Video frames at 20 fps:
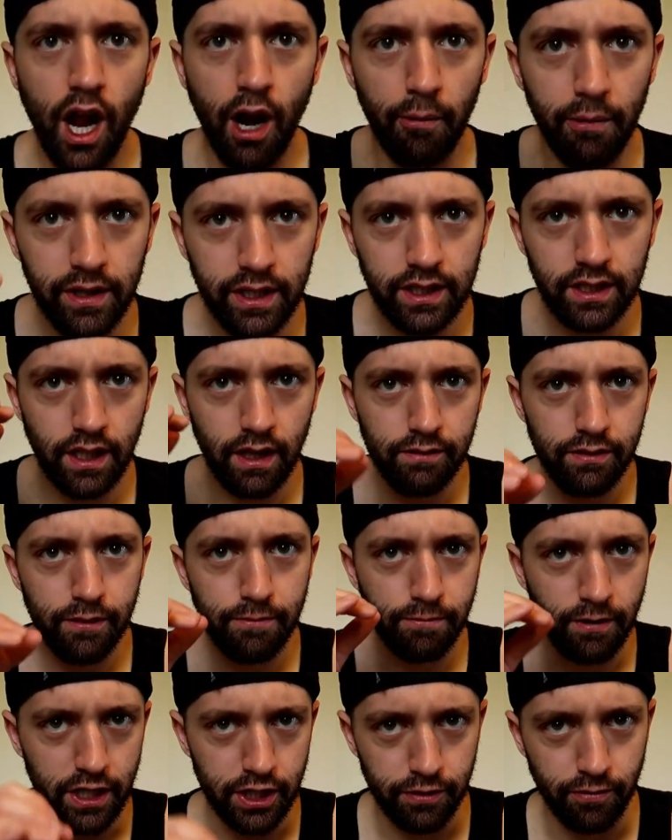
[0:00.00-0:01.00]
really love the
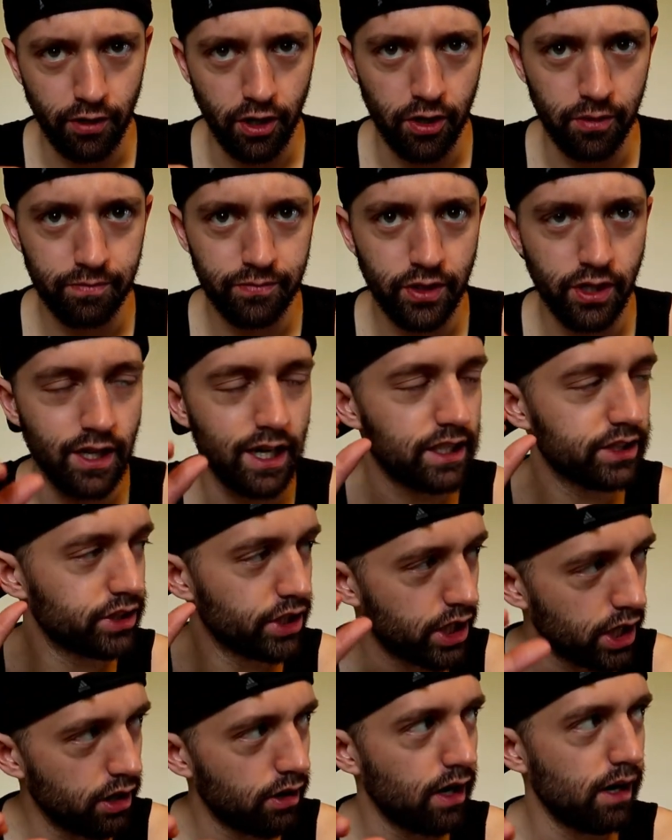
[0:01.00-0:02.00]
Fresh Foam. You guys
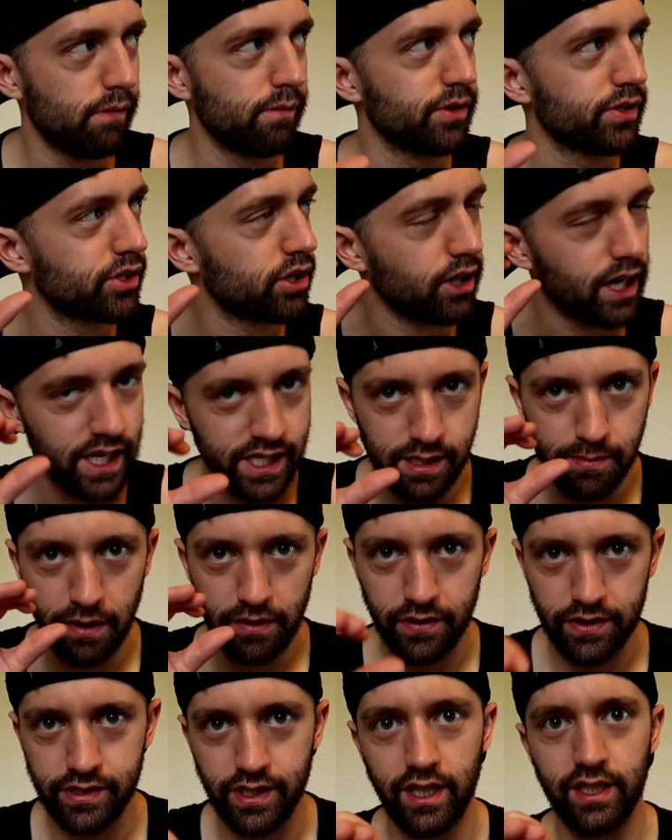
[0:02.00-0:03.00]
know I was crazy
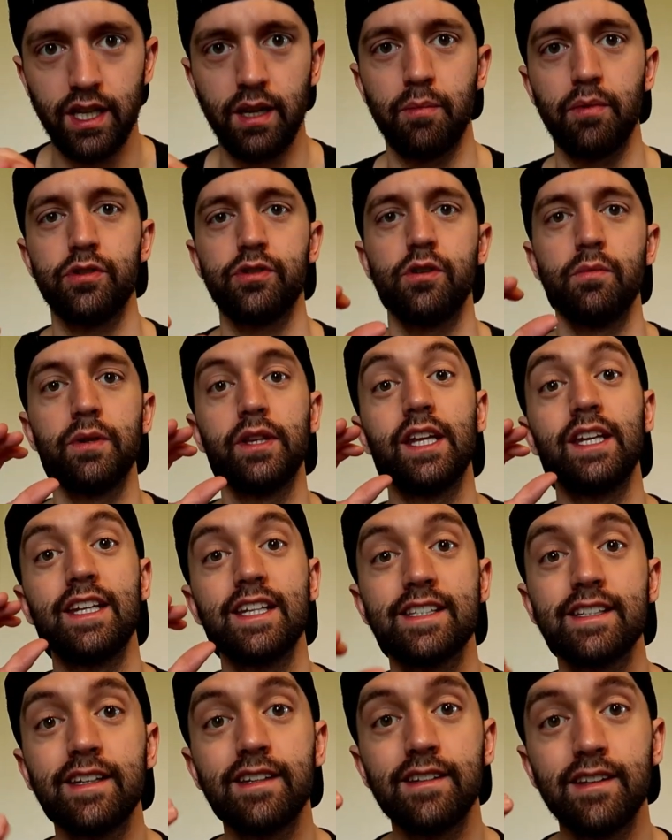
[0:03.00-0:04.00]
about the Zante Pursuit, but they
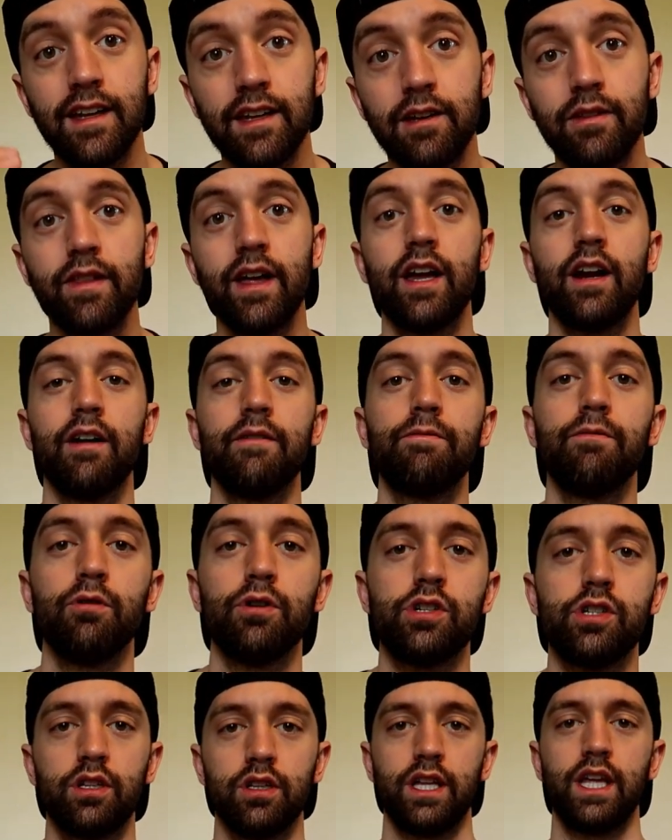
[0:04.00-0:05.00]
discontinued that,
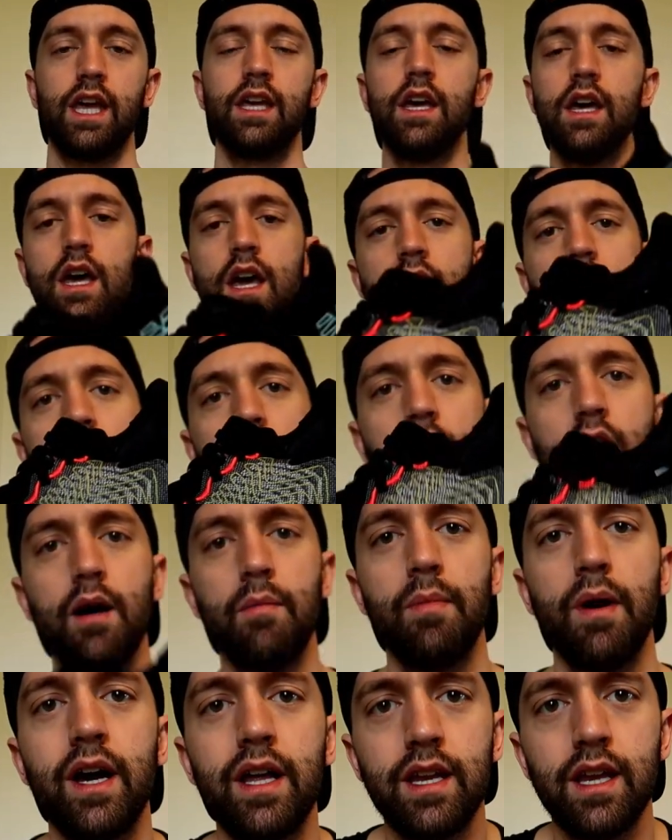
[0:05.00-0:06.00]
unfortunately.
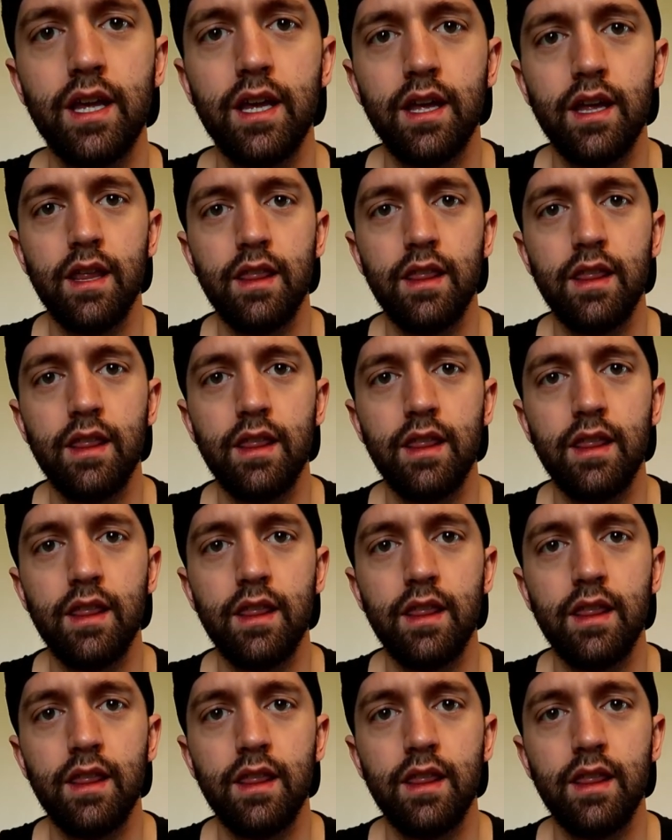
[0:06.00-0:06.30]
But